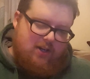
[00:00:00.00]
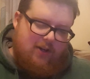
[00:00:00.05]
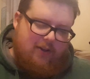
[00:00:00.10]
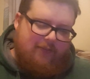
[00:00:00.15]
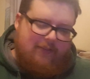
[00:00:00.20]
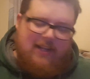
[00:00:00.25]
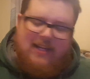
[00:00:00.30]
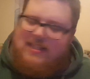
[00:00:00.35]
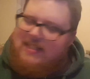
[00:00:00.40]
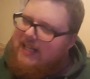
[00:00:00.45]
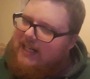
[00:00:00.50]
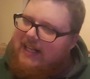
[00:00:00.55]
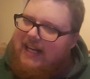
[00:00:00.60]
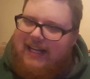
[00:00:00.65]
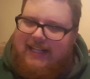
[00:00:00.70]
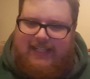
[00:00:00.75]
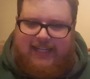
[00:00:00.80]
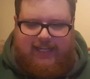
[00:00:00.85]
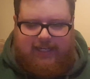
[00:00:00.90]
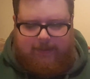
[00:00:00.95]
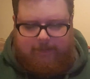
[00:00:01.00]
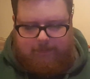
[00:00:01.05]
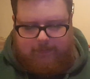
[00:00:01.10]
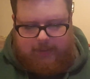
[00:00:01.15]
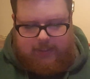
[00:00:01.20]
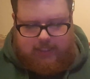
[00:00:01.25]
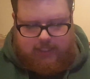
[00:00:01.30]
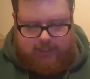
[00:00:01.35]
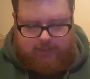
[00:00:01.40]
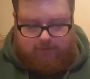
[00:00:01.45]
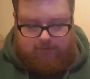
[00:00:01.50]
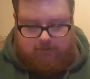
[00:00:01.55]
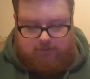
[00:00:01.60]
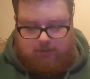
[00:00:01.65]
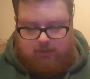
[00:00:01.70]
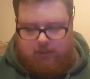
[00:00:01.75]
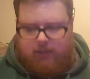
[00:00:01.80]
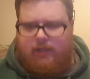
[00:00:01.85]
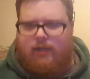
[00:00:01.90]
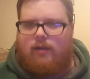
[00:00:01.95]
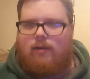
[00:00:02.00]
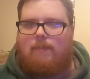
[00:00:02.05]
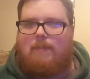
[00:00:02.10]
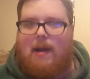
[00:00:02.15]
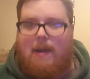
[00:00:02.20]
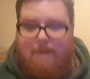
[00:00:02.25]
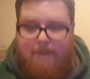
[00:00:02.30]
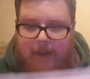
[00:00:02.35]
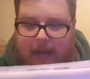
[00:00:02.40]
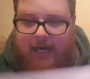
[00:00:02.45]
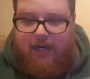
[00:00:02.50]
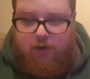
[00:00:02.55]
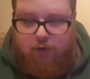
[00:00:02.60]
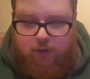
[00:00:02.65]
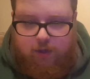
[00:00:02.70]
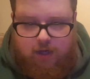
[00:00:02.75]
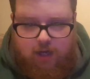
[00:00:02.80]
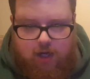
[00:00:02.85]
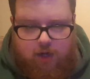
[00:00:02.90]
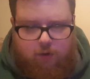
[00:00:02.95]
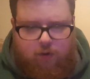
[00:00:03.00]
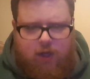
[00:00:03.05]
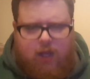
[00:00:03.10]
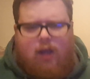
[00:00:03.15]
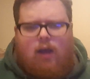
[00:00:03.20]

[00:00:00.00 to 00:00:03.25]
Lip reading: off this. I gotta keep, my Michael Cole.